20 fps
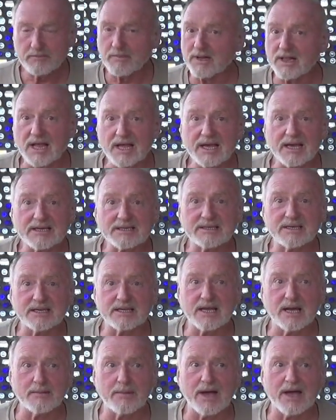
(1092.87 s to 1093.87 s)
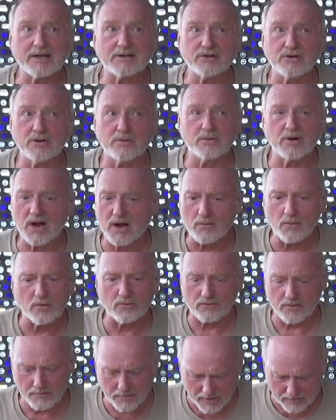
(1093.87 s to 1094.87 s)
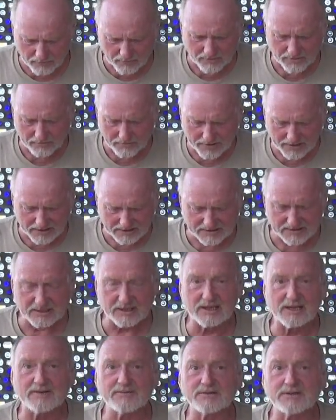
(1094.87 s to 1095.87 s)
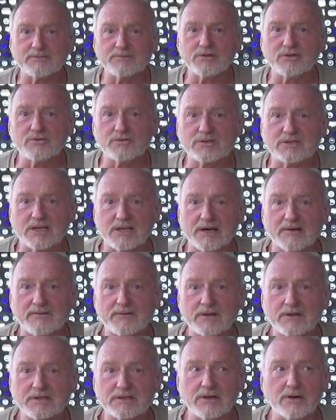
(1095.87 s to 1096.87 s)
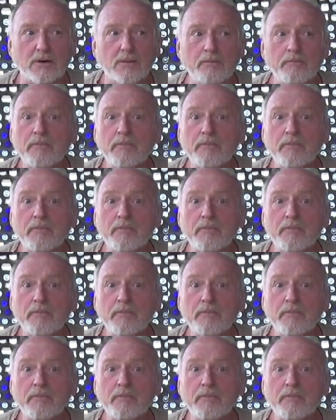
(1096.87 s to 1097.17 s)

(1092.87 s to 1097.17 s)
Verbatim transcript: But like I said, come October, I won't remember them, but I'll still have some juice left. So